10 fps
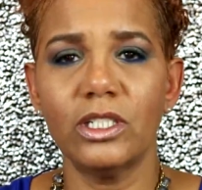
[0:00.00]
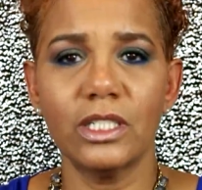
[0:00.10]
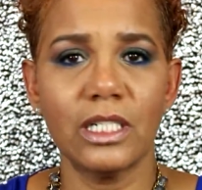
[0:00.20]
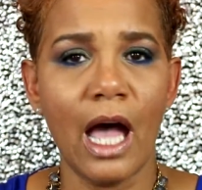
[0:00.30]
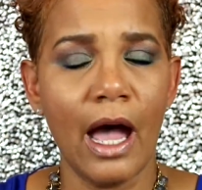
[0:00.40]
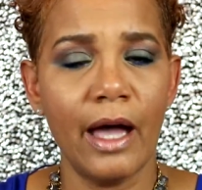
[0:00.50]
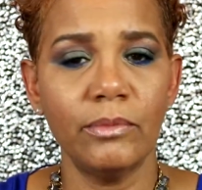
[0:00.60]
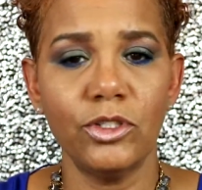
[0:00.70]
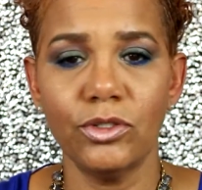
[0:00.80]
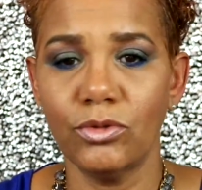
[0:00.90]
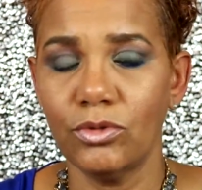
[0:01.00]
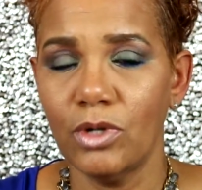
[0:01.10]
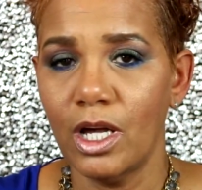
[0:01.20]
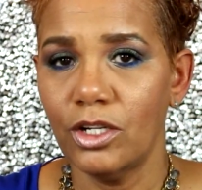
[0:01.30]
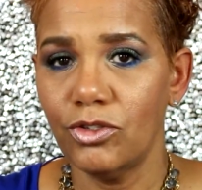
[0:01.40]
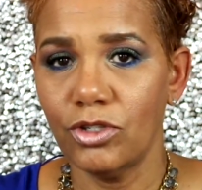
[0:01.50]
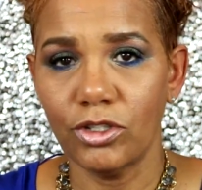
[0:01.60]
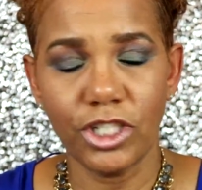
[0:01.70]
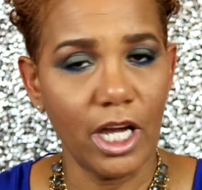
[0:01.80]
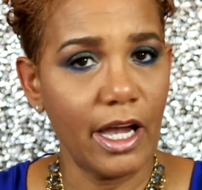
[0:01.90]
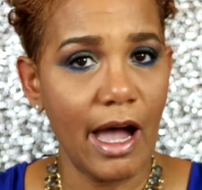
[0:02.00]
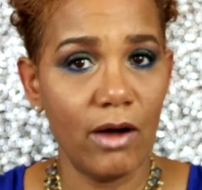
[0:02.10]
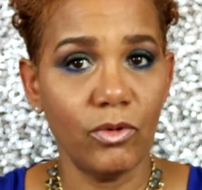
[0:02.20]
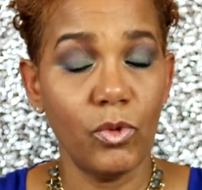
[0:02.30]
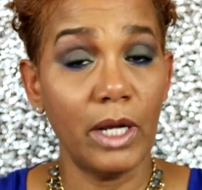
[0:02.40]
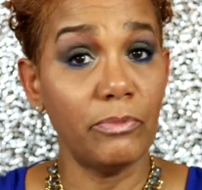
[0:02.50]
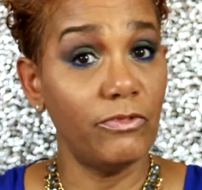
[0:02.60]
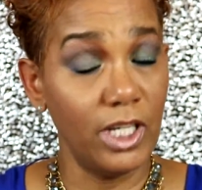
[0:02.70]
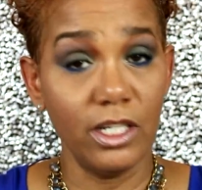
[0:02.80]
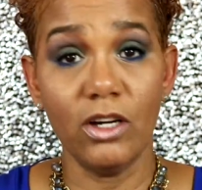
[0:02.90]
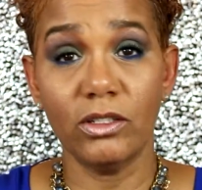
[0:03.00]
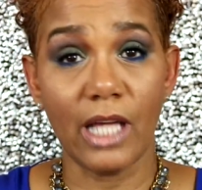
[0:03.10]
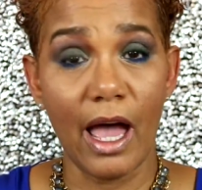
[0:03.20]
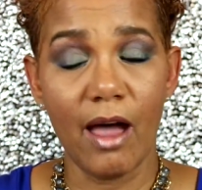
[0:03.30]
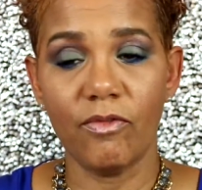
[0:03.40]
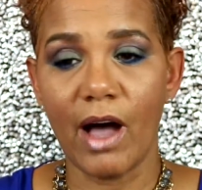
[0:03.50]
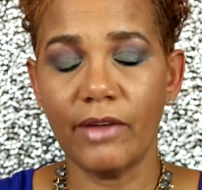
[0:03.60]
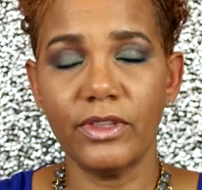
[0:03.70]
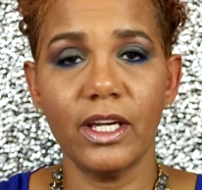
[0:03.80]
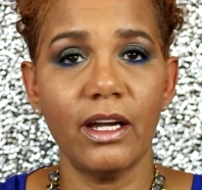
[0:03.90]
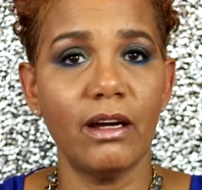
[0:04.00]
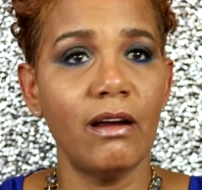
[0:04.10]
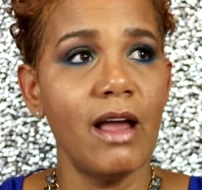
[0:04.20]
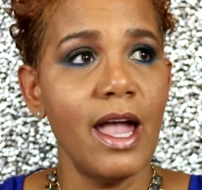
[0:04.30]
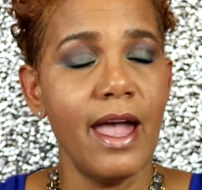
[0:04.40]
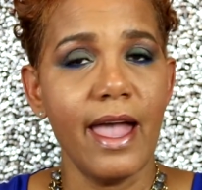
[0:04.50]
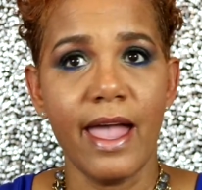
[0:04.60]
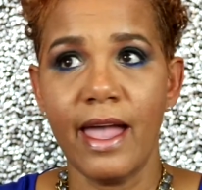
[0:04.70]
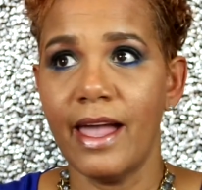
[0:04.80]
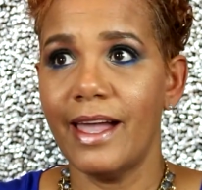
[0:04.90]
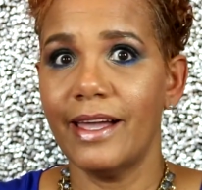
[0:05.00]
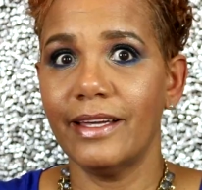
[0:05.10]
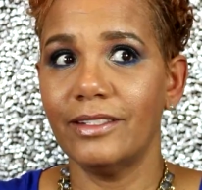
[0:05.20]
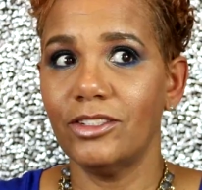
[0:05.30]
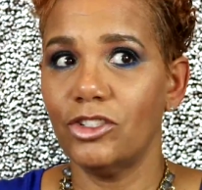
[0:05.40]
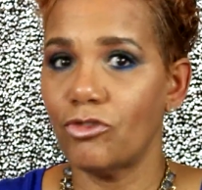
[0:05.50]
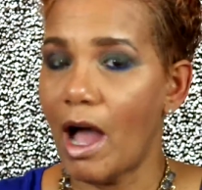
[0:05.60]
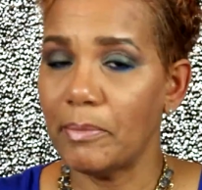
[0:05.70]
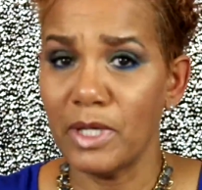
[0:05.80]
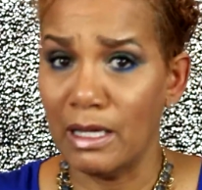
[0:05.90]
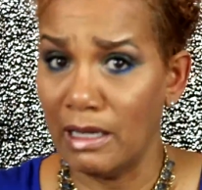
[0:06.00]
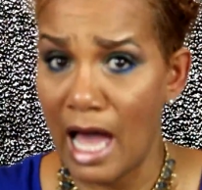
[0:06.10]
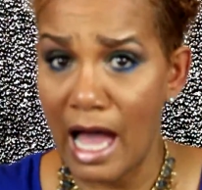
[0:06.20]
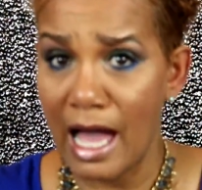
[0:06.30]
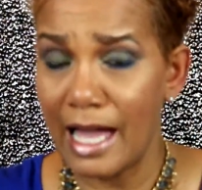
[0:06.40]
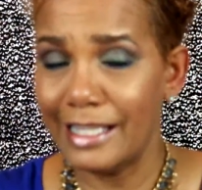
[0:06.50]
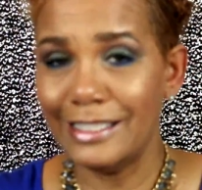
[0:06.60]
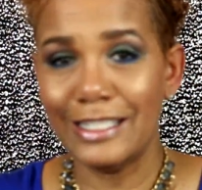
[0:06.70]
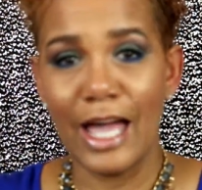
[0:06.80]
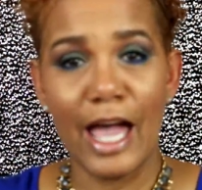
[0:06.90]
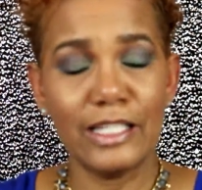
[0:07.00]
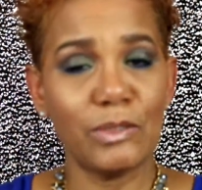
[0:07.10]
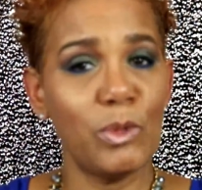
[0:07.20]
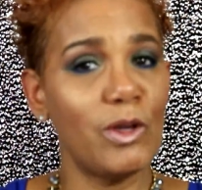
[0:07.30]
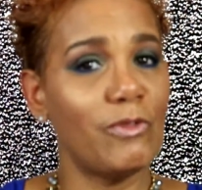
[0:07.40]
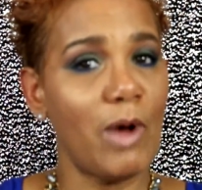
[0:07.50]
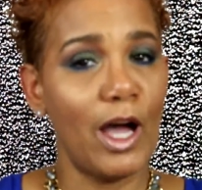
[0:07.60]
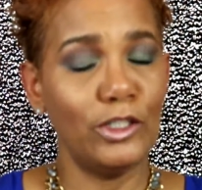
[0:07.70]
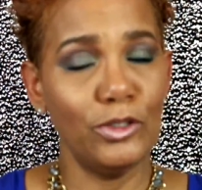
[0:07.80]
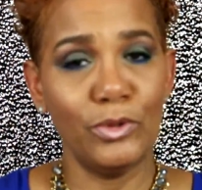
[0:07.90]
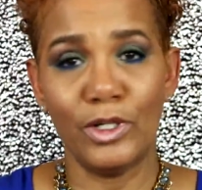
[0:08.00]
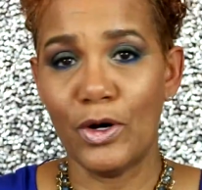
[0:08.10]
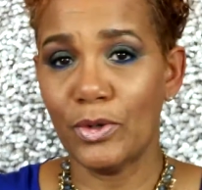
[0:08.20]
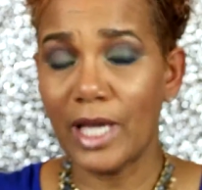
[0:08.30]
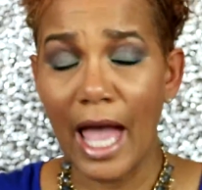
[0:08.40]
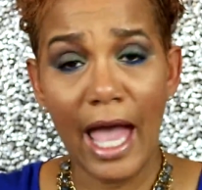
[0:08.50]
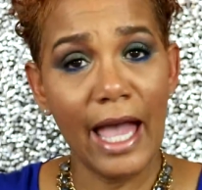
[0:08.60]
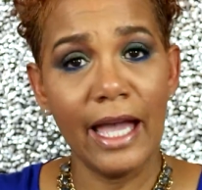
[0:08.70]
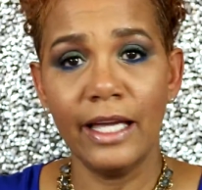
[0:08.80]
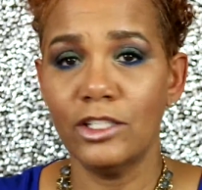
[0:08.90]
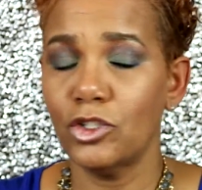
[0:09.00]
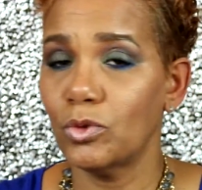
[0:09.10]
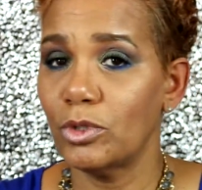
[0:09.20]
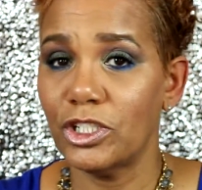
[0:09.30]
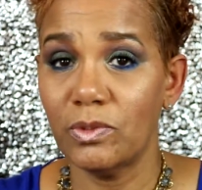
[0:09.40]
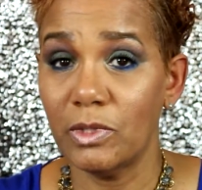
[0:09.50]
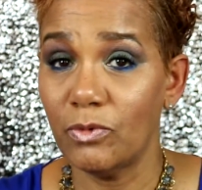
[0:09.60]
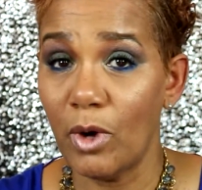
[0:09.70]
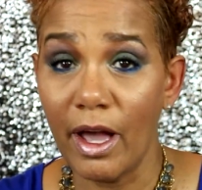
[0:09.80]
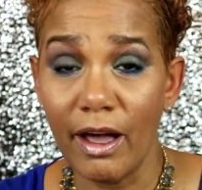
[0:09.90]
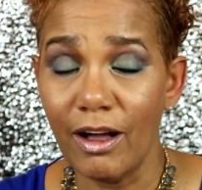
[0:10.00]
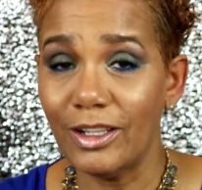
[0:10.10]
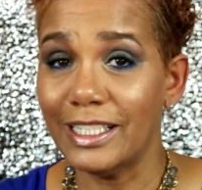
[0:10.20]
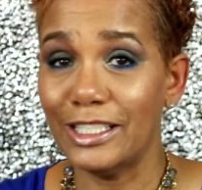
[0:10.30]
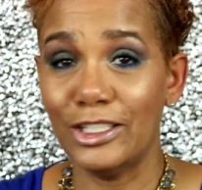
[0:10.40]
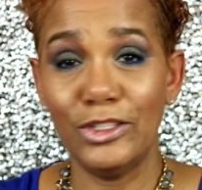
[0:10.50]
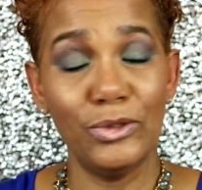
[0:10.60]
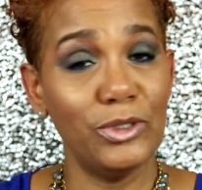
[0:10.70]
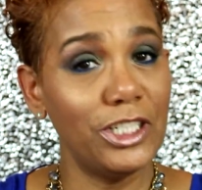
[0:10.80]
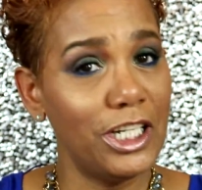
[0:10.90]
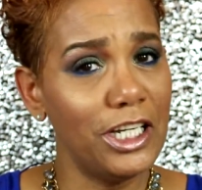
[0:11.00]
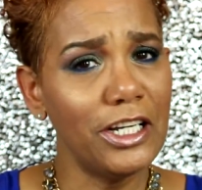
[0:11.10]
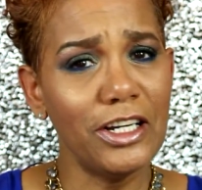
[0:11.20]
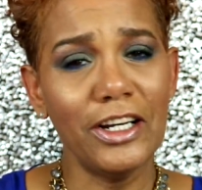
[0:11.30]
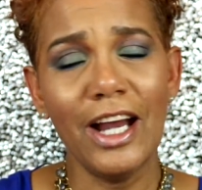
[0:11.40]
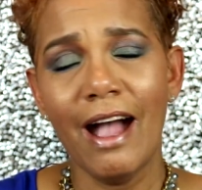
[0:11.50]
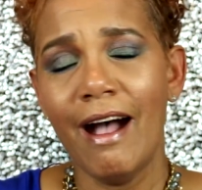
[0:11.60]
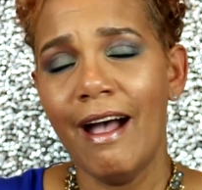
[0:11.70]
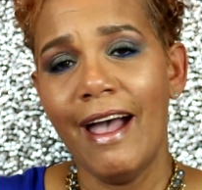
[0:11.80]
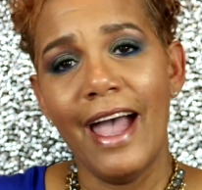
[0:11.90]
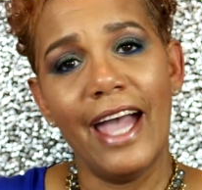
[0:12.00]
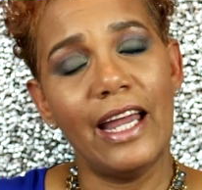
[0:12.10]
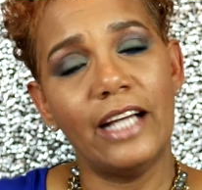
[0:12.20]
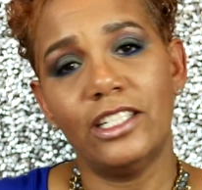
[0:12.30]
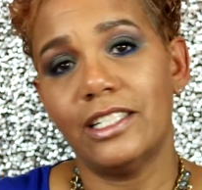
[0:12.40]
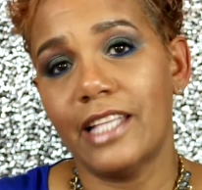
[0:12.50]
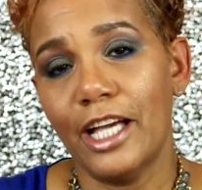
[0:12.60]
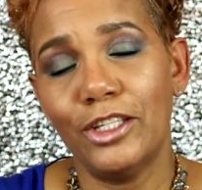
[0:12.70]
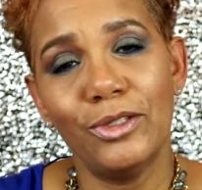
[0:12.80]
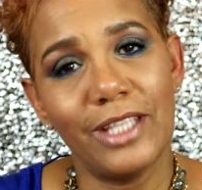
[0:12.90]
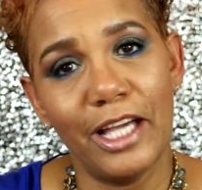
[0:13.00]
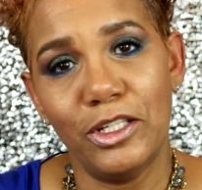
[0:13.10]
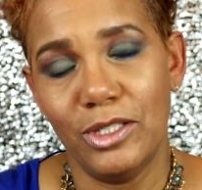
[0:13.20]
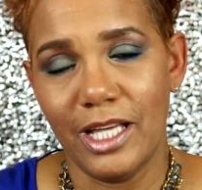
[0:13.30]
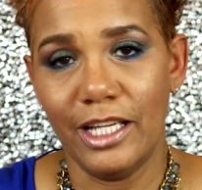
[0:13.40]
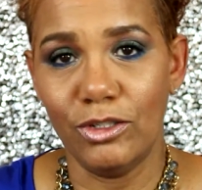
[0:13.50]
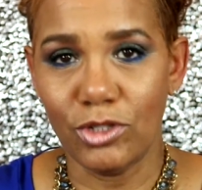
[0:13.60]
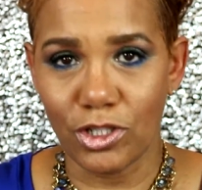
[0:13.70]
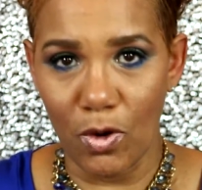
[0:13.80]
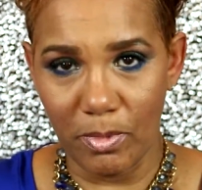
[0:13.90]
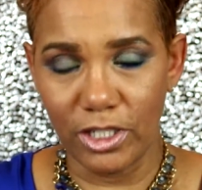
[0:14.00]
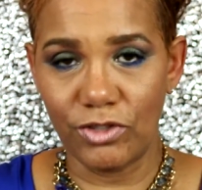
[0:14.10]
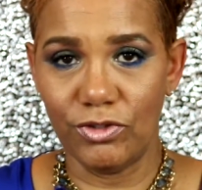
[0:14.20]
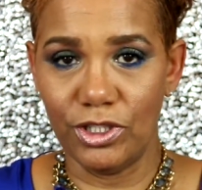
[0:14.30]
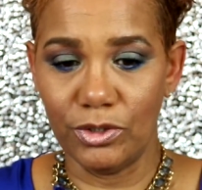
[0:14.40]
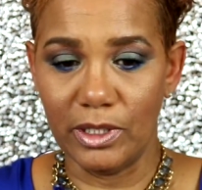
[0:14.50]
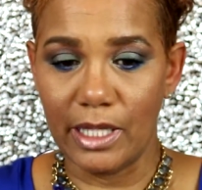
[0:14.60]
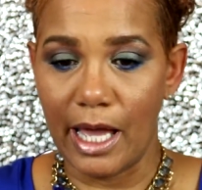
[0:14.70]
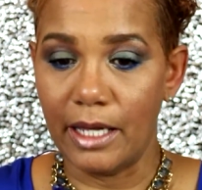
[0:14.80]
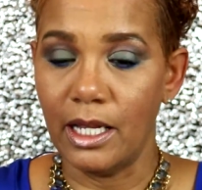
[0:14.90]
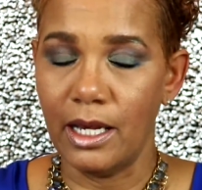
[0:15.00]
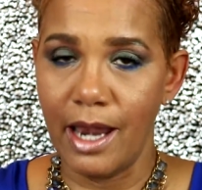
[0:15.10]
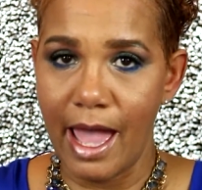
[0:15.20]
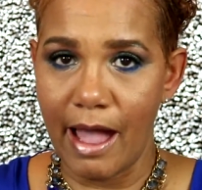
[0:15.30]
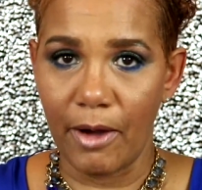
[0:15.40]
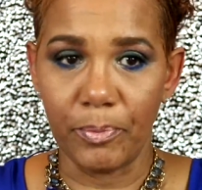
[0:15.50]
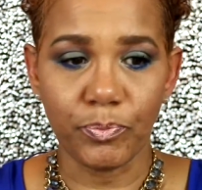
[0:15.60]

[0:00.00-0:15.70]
took time to, you know, check out what videos I have out there and drop me a line to ask me if I'm doing okay and to wish me well in the new year. And I just thank you so much for doing that. Now,